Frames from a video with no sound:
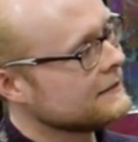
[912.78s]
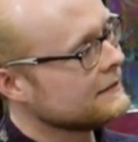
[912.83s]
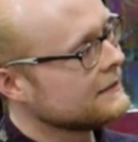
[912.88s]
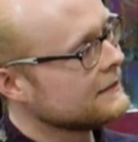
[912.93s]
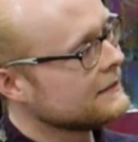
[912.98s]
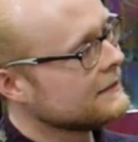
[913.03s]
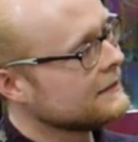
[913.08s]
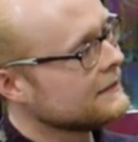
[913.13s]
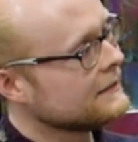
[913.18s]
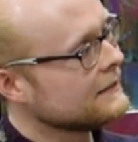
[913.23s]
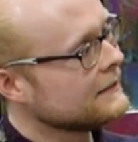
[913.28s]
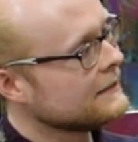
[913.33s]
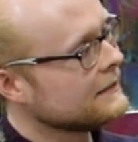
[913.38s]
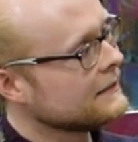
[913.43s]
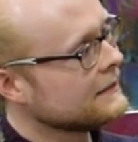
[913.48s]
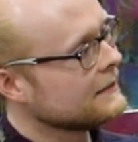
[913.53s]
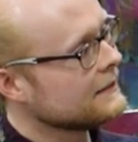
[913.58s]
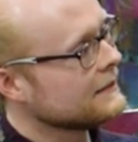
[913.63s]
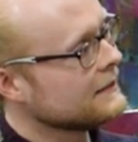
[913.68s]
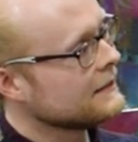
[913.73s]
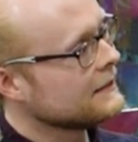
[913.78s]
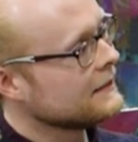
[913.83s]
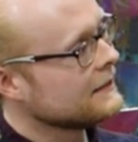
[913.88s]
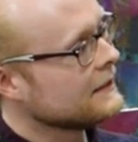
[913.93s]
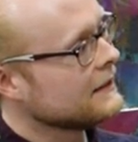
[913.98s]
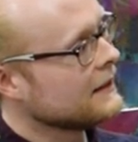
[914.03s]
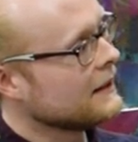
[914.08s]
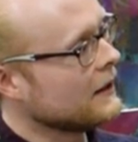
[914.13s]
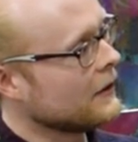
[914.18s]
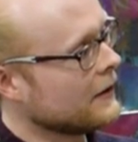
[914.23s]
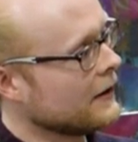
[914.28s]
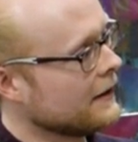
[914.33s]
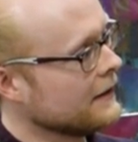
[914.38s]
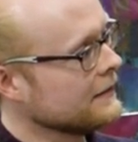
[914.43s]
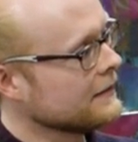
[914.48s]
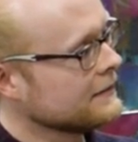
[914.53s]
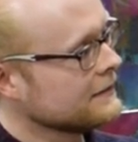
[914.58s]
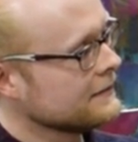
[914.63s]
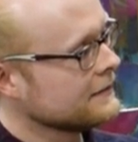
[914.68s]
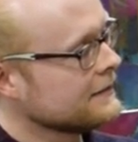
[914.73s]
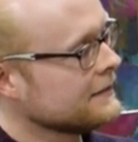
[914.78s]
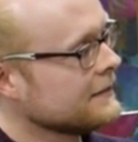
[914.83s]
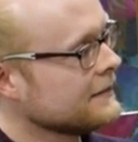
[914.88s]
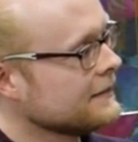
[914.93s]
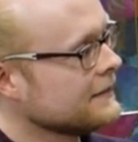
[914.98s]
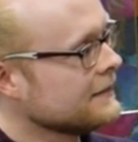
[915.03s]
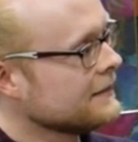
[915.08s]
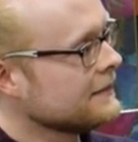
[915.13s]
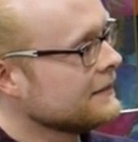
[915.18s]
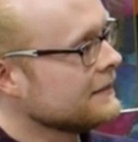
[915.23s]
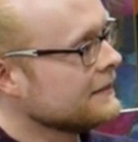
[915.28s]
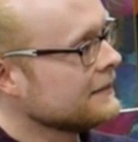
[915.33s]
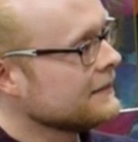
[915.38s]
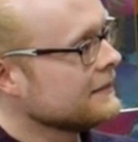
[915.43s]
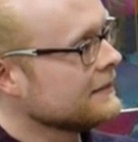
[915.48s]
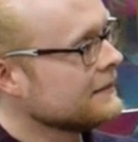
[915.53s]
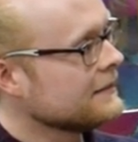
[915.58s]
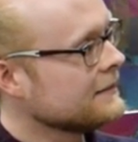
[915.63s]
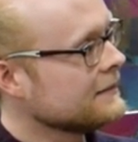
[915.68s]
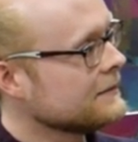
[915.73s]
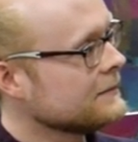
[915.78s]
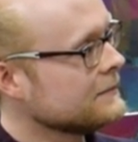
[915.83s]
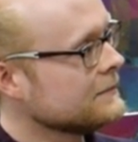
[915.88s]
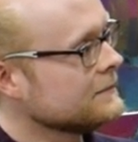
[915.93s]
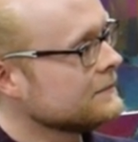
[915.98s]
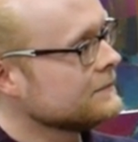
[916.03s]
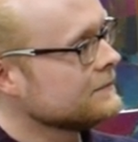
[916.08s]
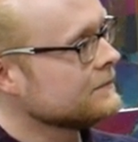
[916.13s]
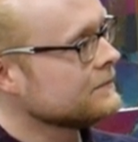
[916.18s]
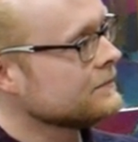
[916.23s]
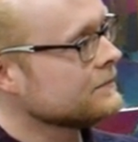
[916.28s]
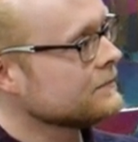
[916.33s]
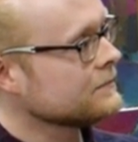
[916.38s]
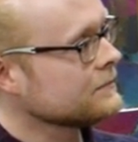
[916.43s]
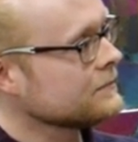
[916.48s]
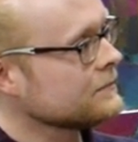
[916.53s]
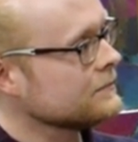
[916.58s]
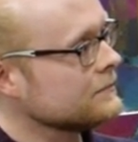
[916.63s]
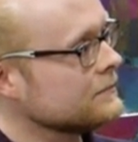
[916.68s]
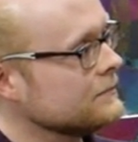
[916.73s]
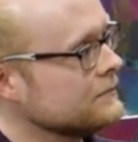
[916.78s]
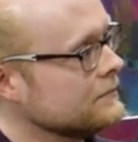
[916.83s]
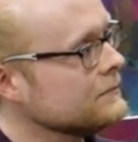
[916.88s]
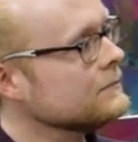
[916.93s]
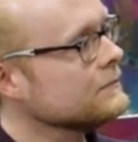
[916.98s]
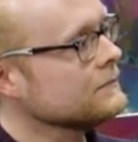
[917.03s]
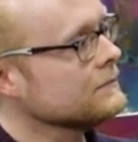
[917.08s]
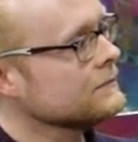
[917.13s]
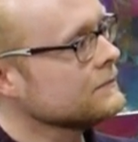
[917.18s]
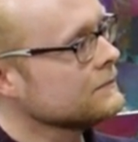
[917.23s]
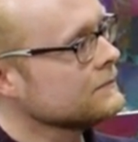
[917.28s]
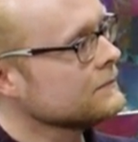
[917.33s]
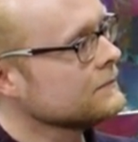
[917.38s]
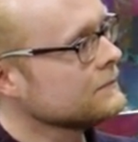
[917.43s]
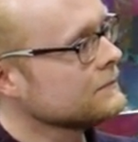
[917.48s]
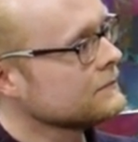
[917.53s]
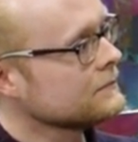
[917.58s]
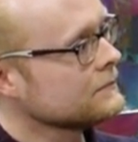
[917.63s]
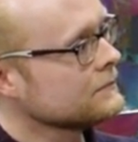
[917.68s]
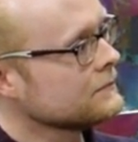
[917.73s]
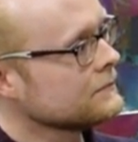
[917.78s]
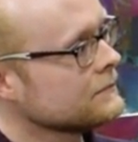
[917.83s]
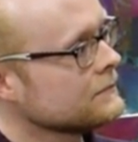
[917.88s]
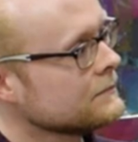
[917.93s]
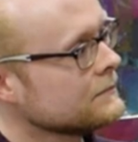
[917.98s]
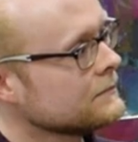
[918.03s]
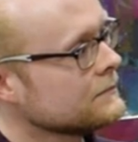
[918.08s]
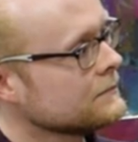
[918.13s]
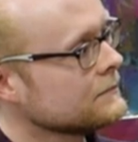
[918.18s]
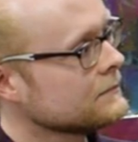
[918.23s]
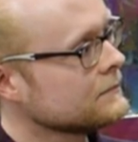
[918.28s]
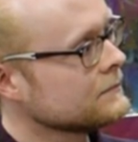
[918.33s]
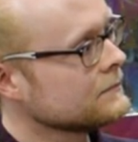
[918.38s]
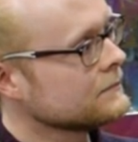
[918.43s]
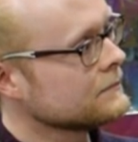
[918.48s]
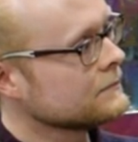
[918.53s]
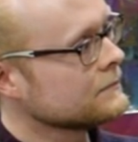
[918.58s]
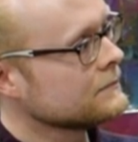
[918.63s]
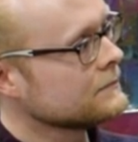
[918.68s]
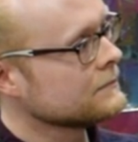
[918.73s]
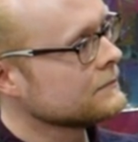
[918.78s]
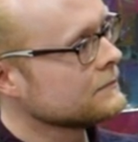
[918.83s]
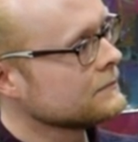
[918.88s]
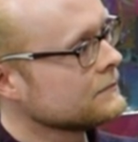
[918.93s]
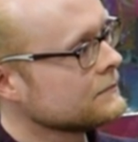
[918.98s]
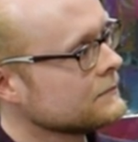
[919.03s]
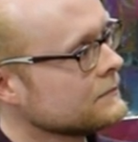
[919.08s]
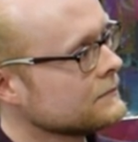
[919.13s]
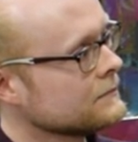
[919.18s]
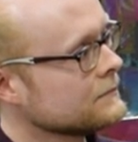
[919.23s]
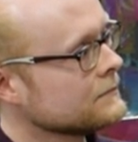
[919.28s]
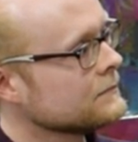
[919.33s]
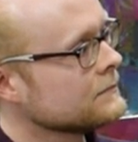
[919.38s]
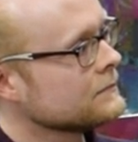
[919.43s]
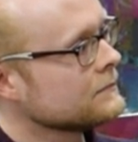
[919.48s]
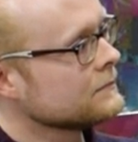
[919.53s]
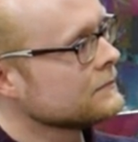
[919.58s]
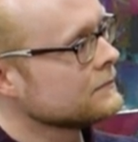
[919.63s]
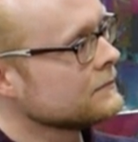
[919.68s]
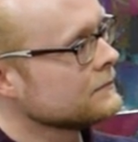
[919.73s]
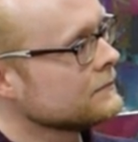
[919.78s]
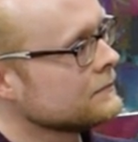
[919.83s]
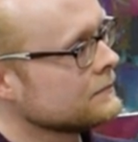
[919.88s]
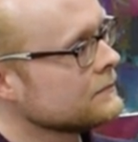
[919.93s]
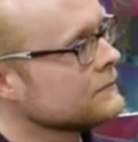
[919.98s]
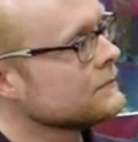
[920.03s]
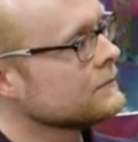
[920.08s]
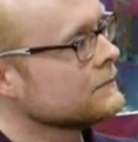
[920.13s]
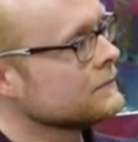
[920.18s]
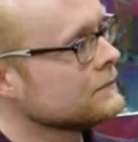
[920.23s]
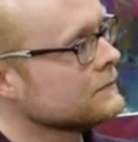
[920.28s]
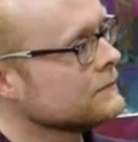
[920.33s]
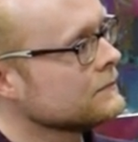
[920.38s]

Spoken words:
This person isn't speaking.